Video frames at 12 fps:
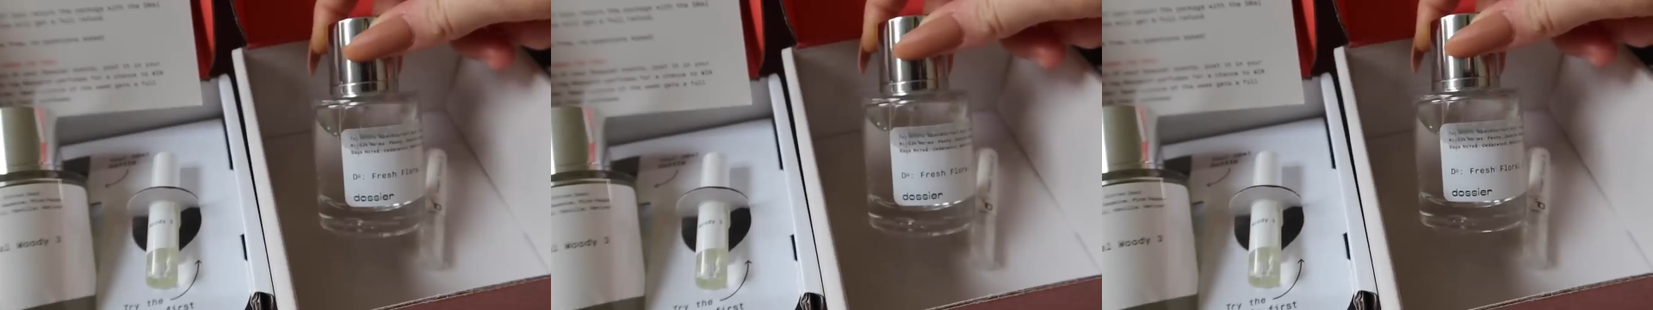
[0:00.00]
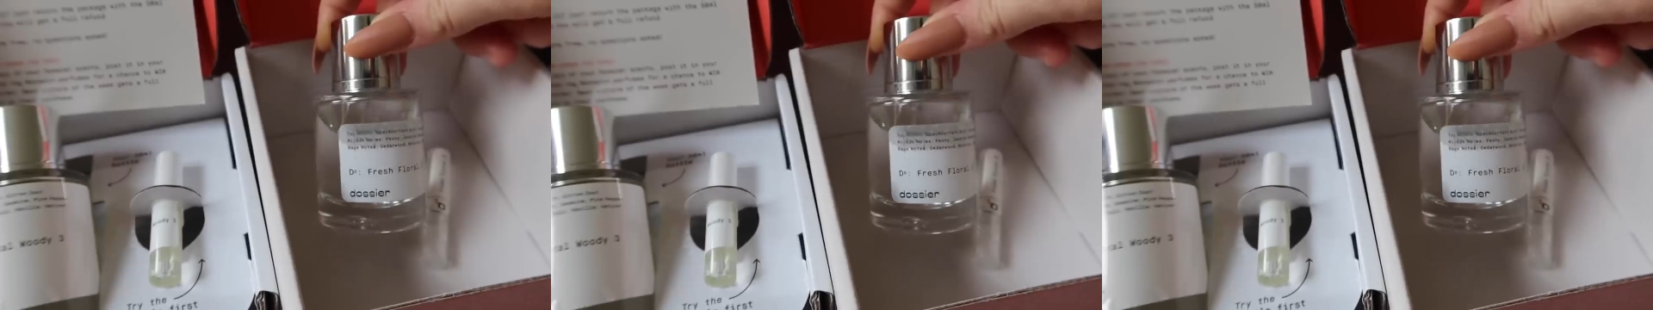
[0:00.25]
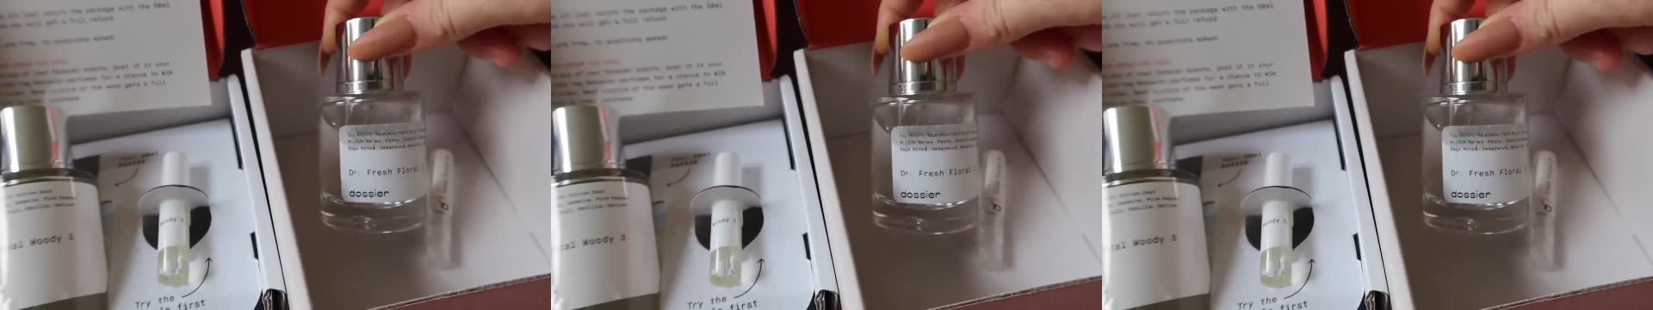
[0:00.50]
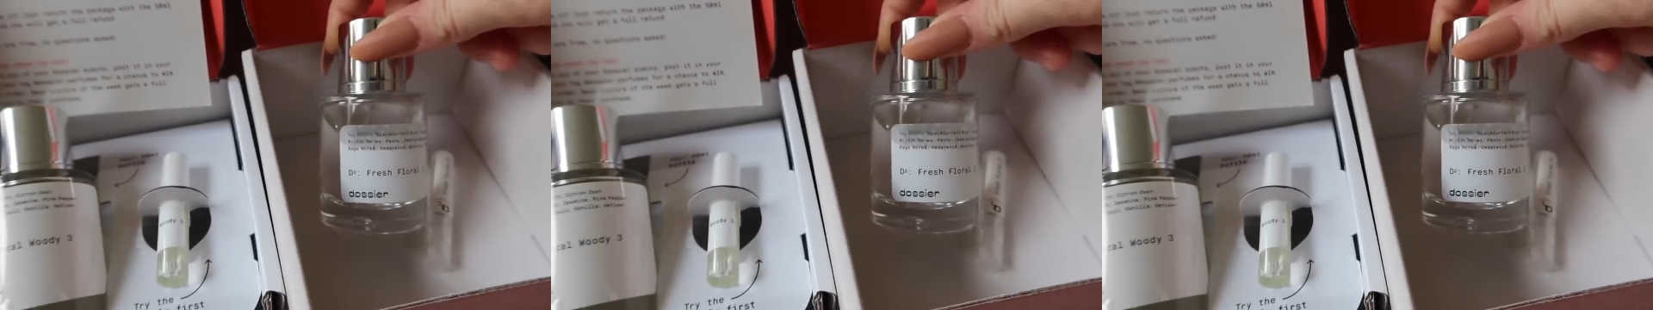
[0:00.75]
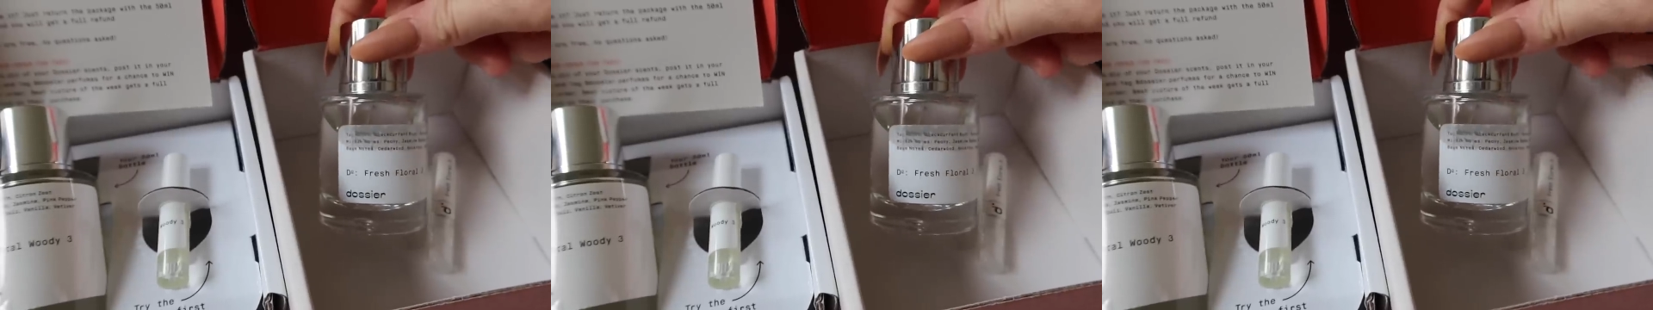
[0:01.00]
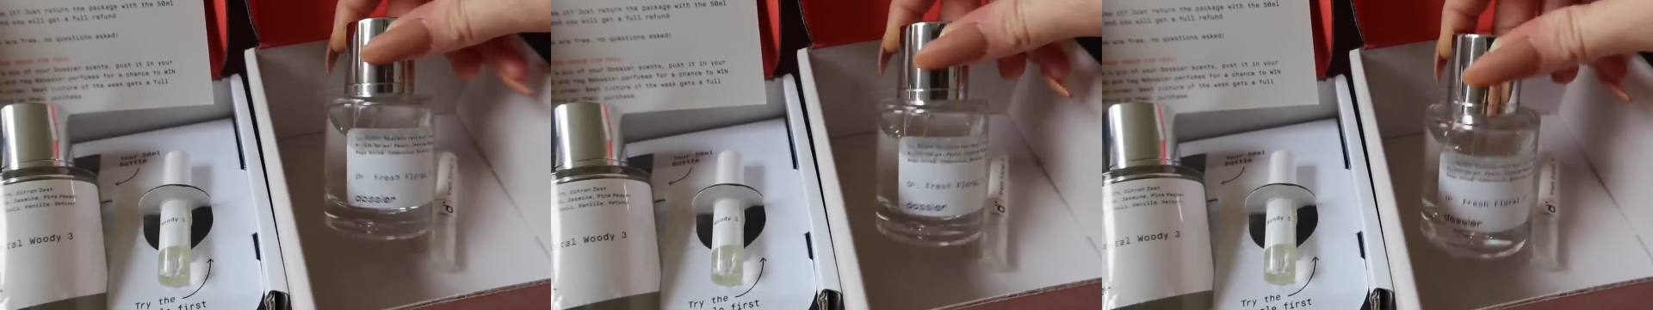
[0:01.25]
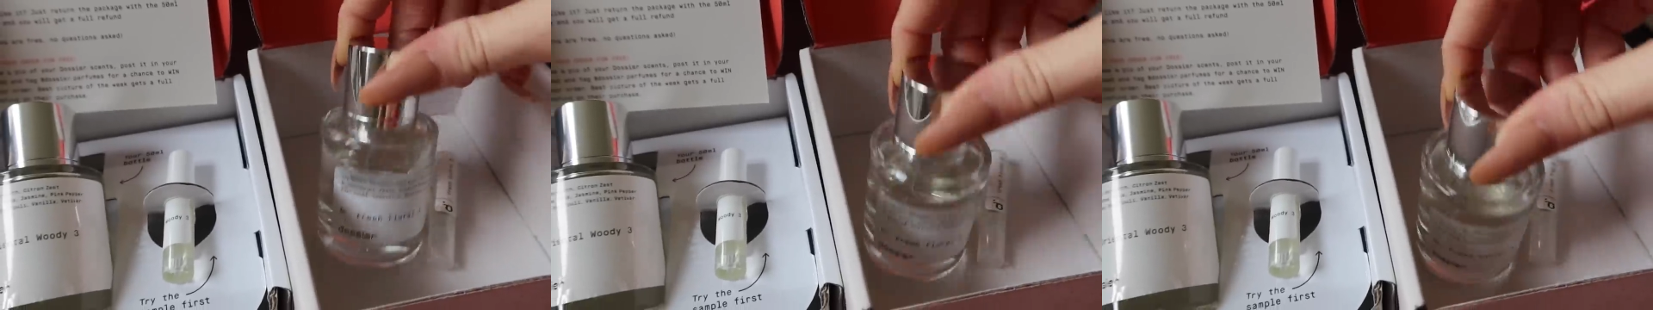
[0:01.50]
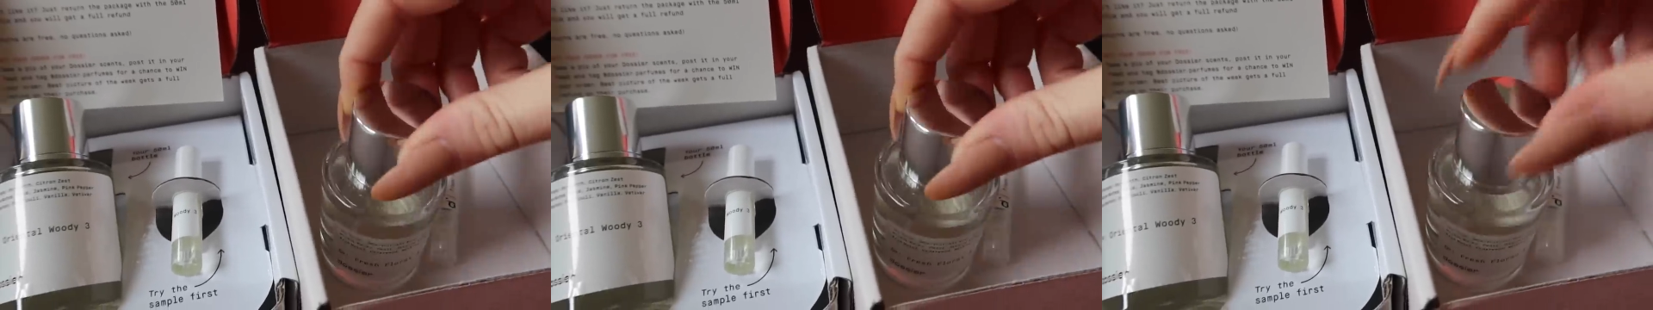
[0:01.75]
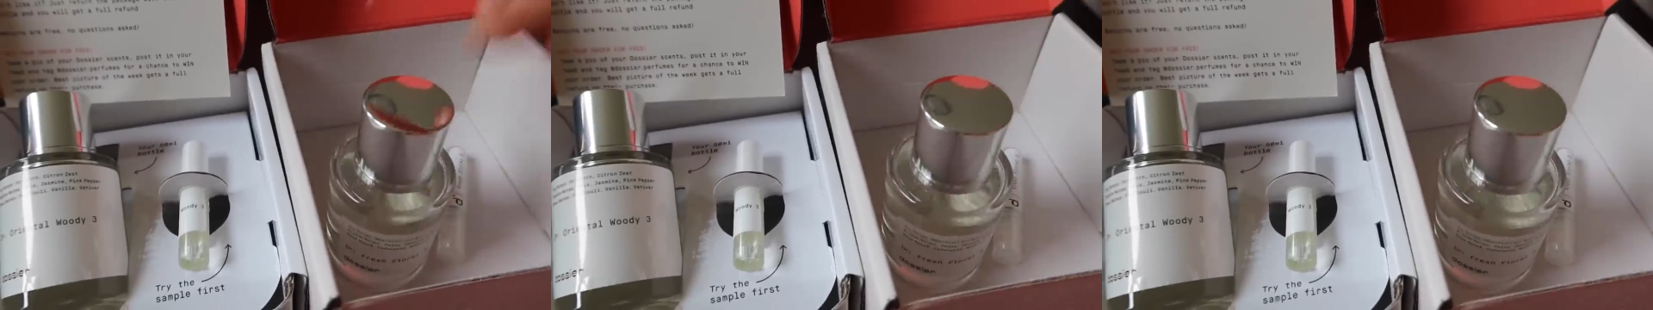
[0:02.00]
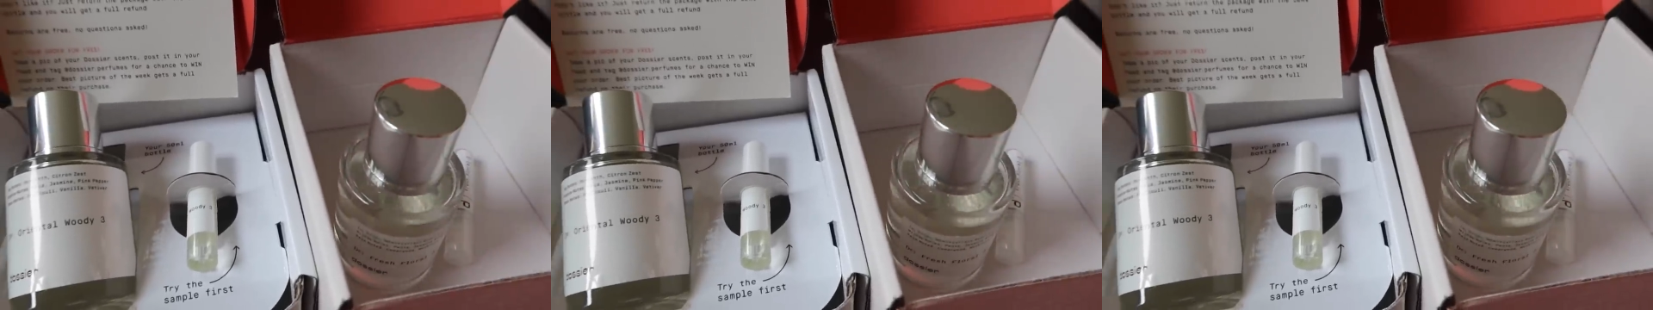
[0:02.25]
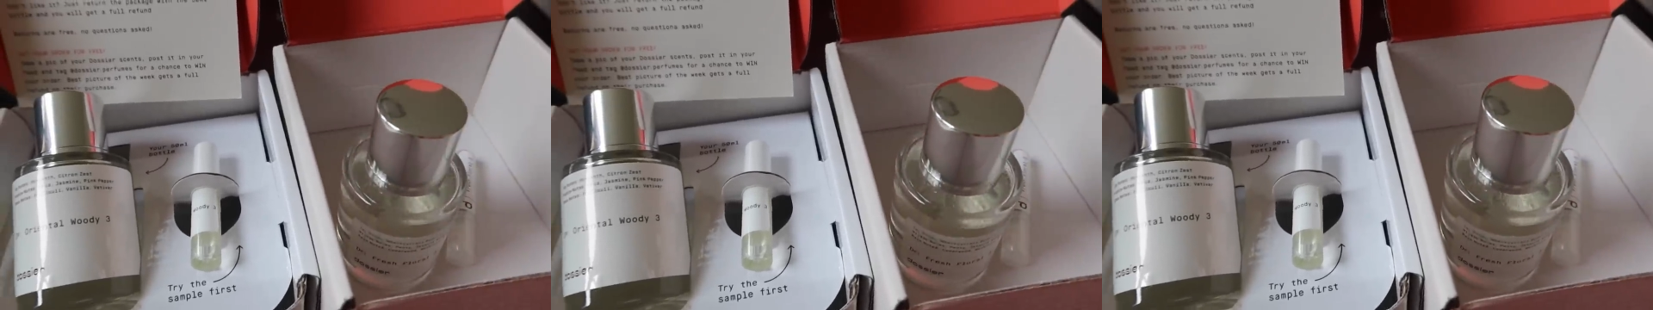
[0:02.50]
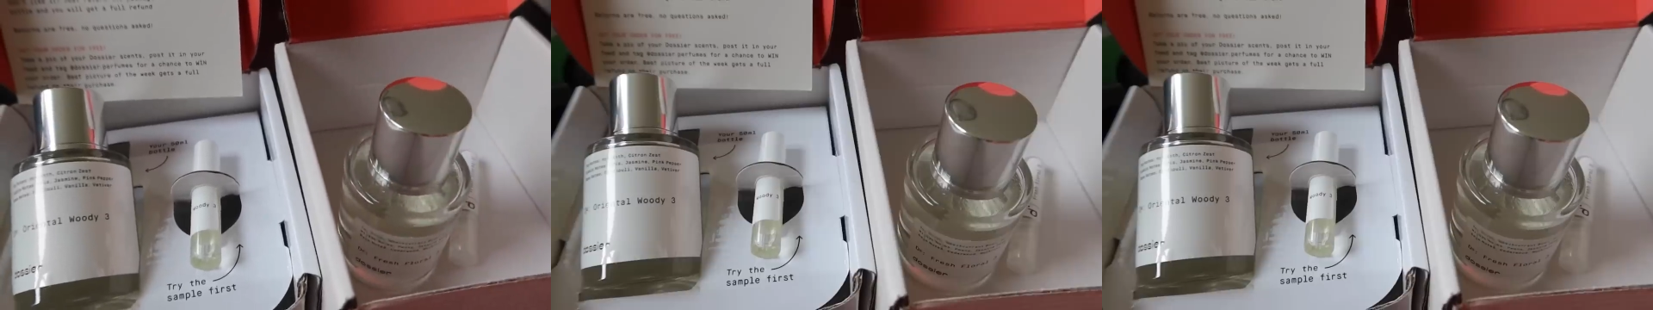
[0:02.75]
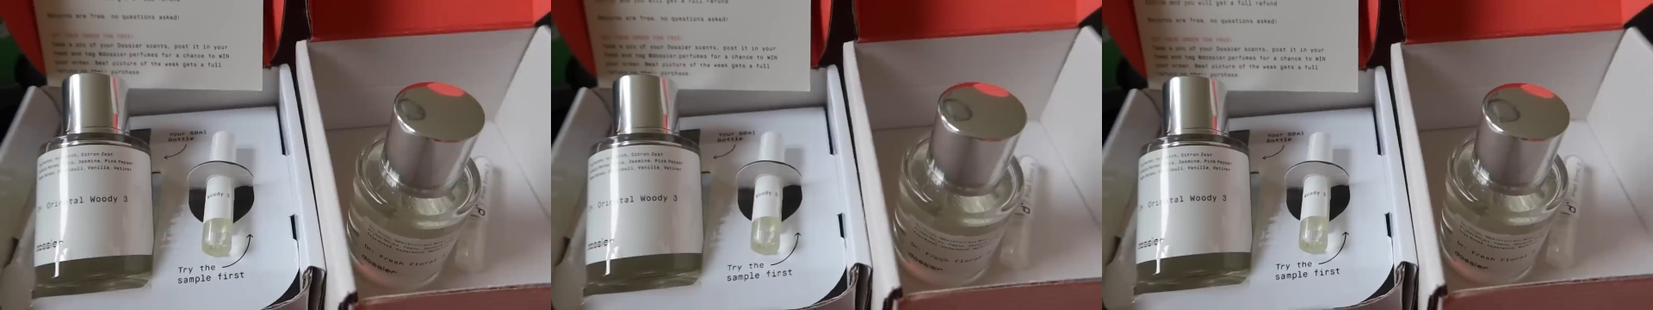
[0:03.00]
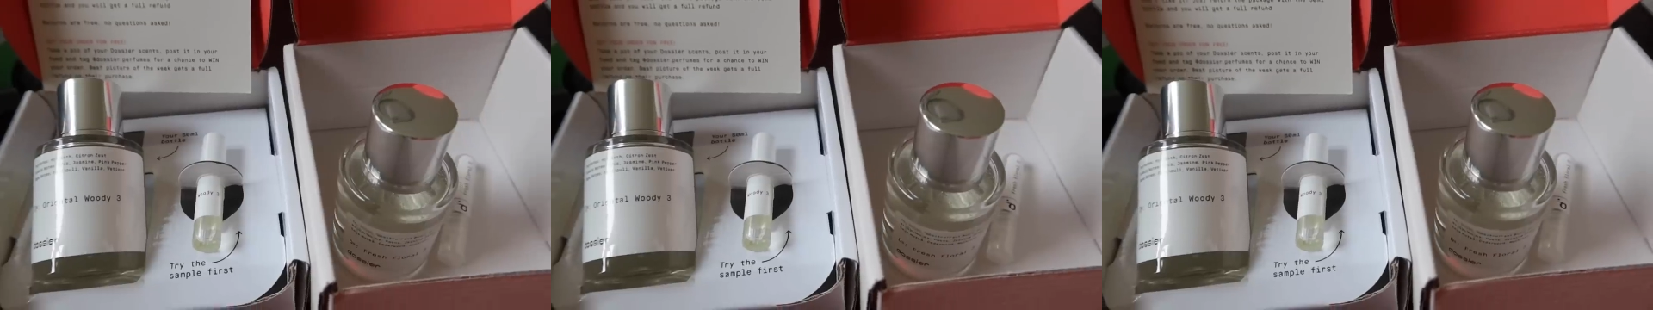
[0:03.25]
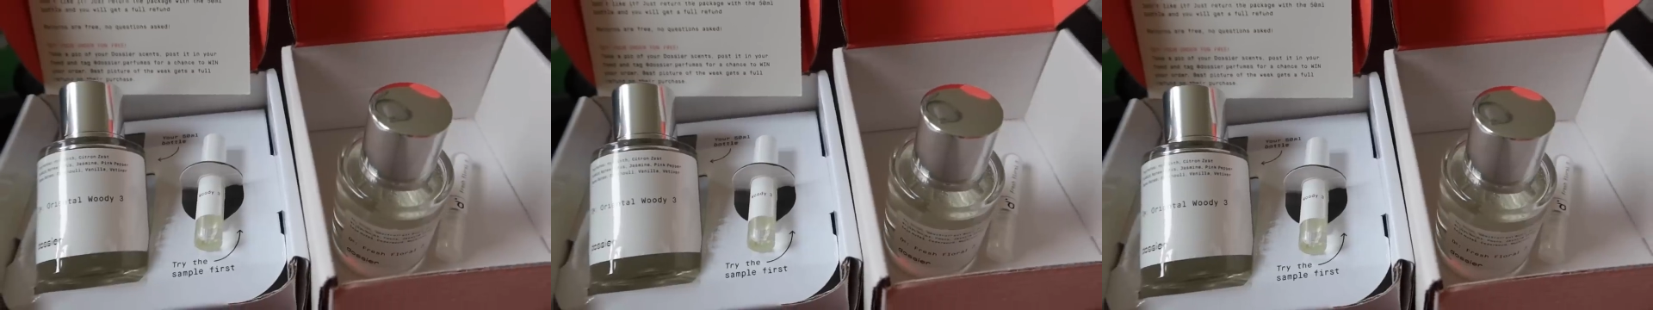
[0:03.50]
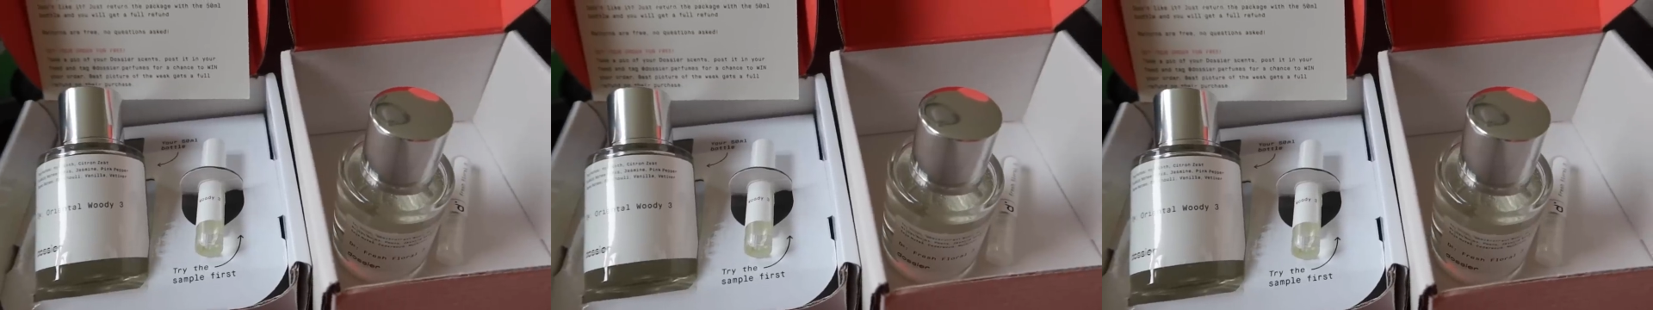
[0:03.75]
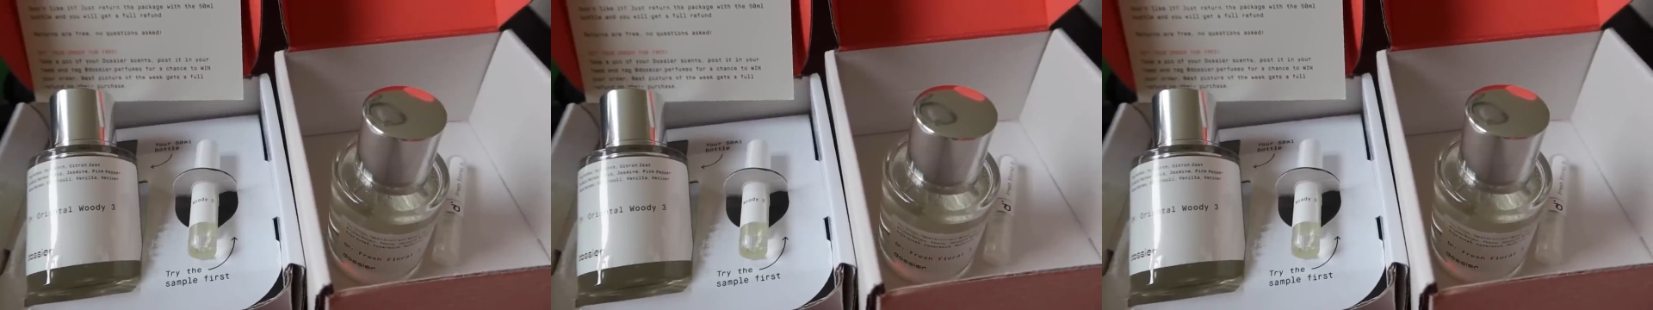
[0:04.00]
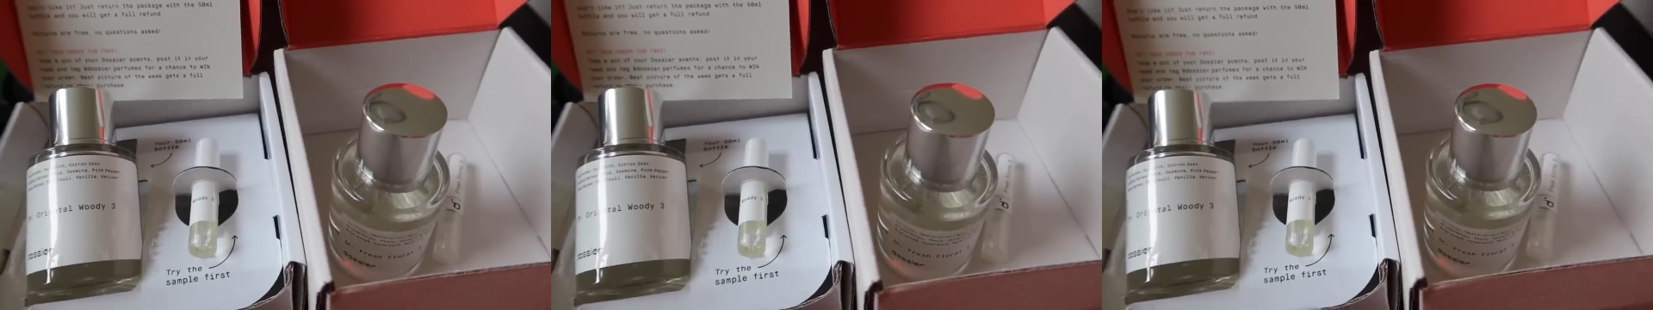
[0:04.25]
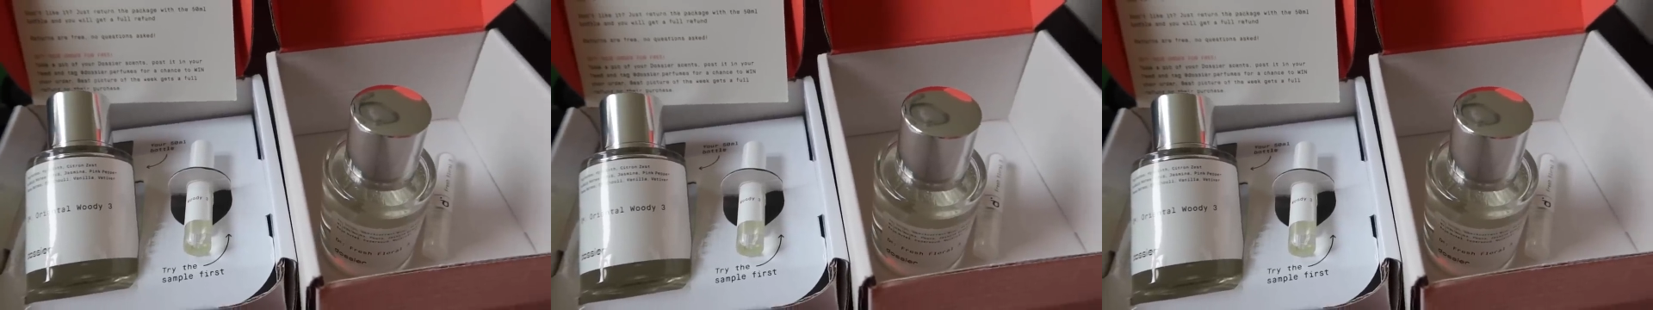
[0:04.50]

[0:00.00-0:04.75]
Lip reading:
[unreadable: no face in view]